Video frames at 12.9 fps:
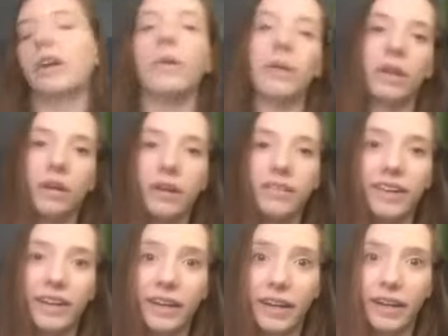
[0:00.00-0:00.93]
going on
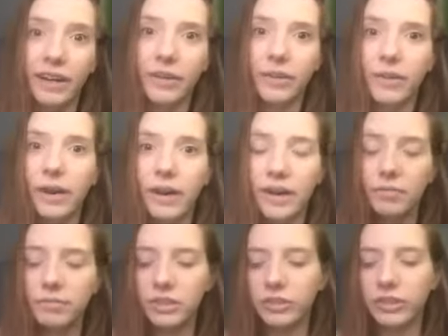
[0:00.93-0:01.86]
right now
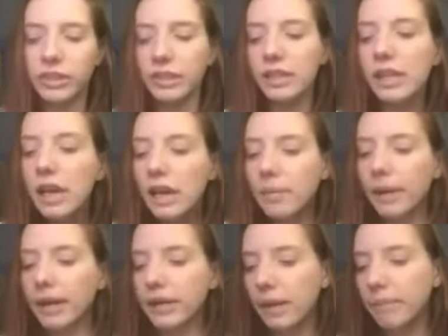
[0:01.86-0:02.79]
during this
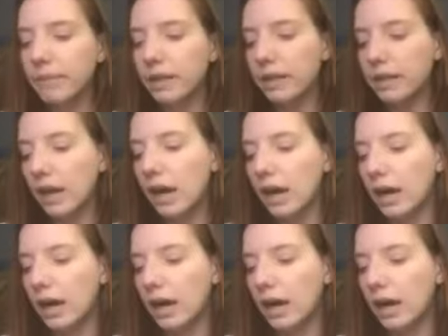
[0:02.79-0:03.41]
pandemic.